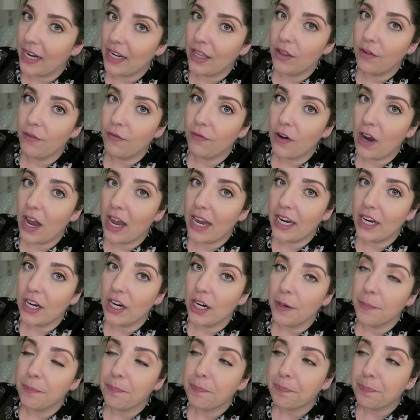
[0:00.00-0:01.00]
that in the
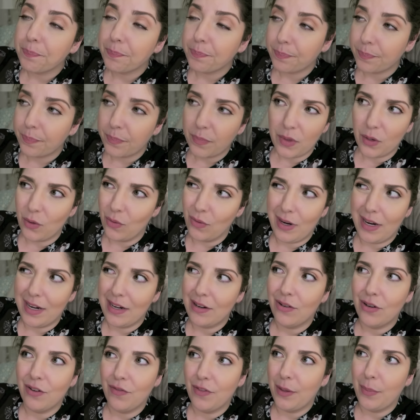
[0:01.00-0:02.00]
fryer. Or I
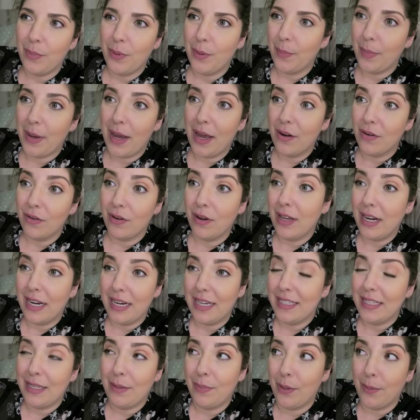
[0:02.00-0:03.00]
don't know if they put batter on,
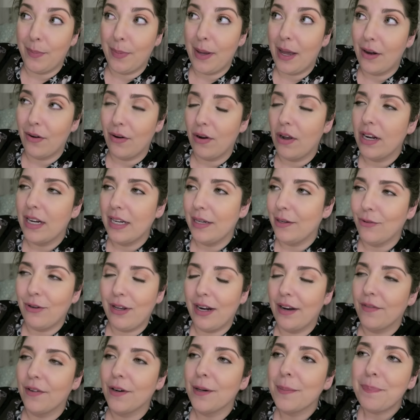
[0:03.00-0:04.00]
I guess they put batter on it,
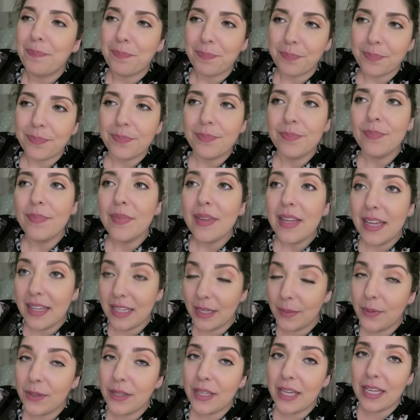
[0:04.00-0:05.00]
whatever.
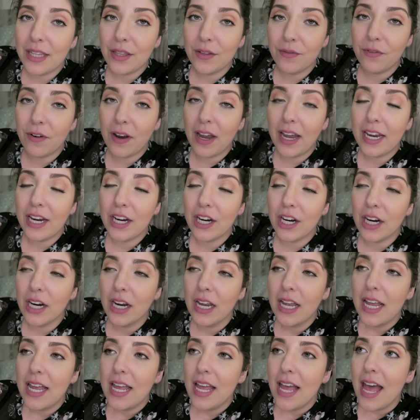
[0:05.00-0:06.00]
And they put that in the
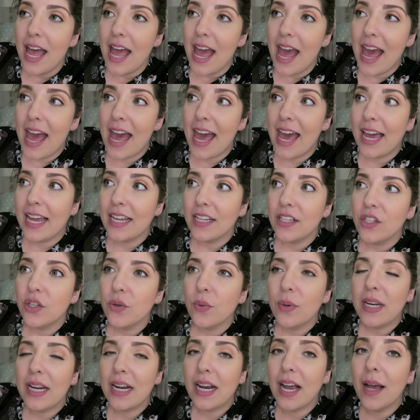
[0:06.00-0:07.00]
fryer And
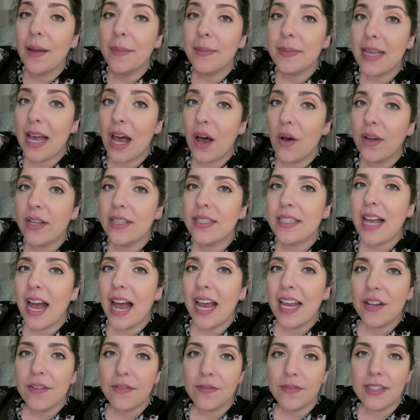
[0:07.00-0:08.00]
so when it comes out, it's
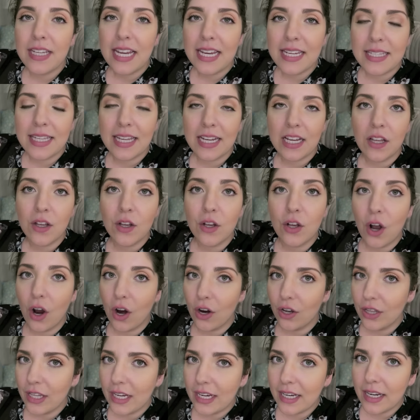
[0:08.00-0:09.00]
kind of tastes like a
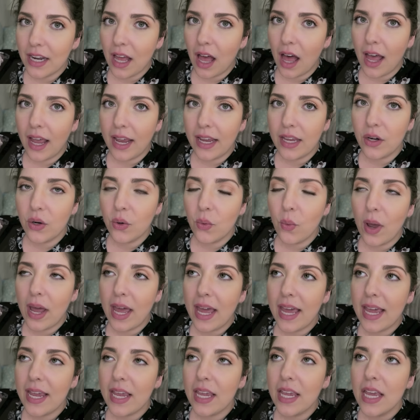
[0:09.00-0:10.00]
garlic knot in a
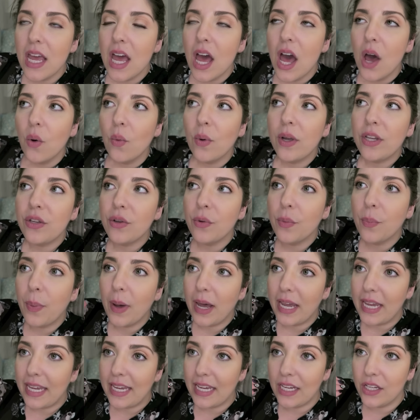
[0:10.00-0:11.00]
way. When you
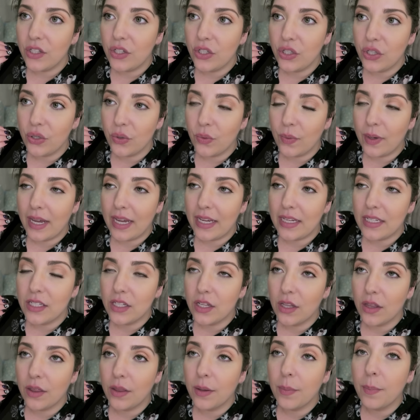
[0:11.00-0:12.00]
bite into
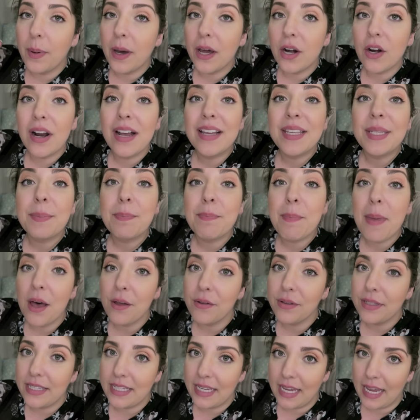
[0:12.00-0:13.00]
it, the butter has
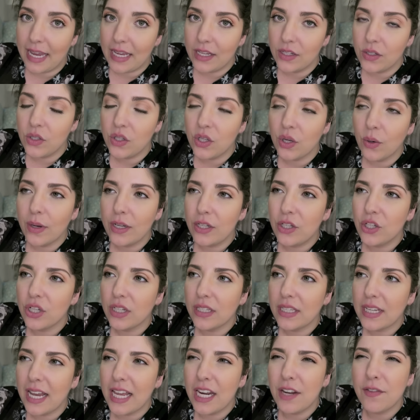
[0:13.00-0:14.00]
melted, so it's
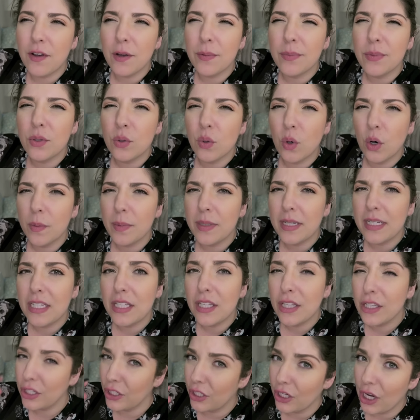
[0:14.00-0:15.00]
just kind of absorbed
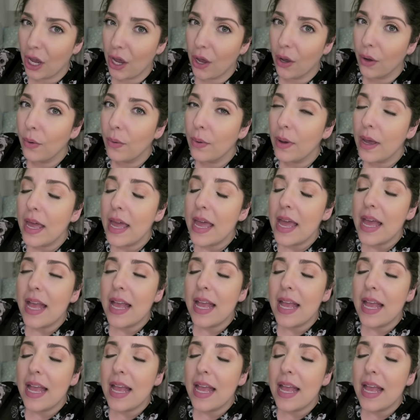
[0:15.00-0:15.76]
into the dough,